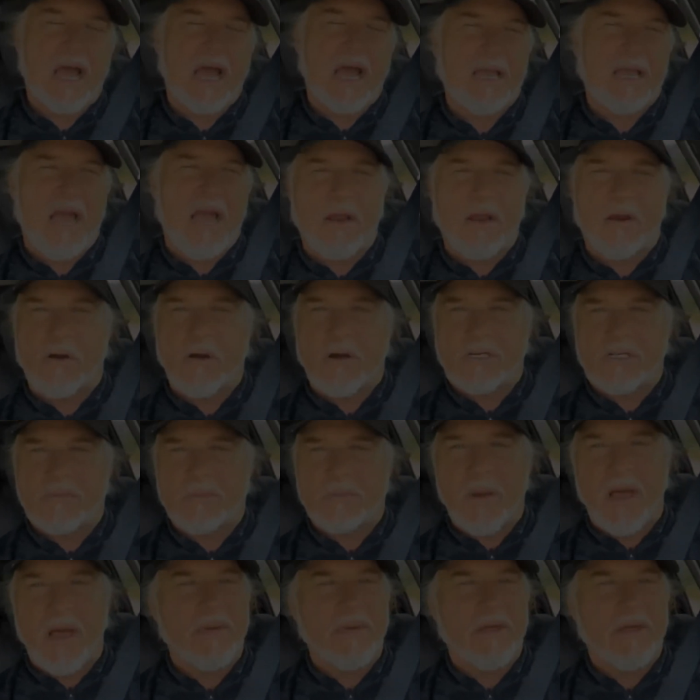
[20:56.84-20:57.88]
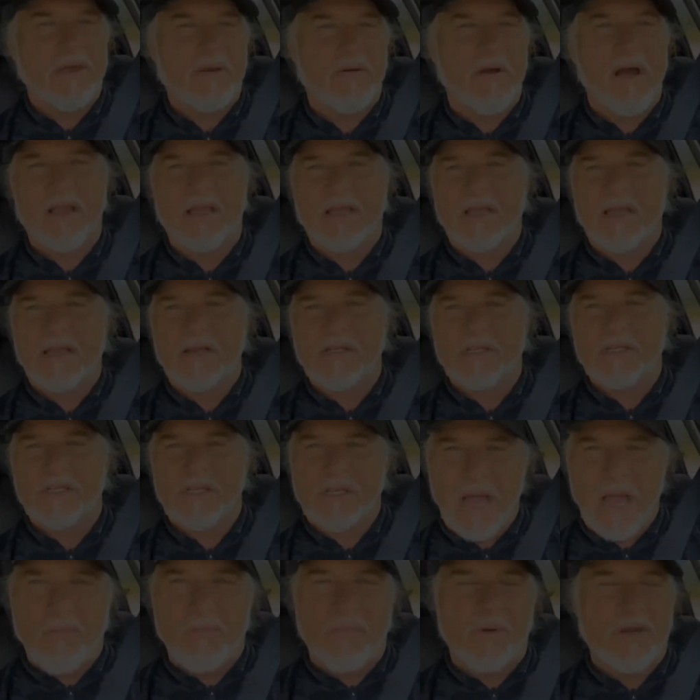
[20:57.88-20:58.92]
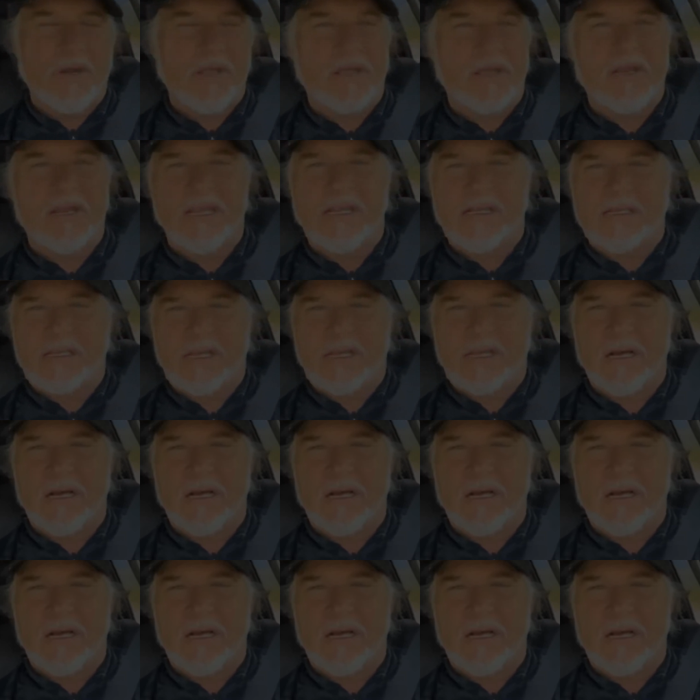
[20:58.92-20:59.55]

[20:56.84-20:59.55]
this guy got crushed by a big rock. He goes, you got pretty good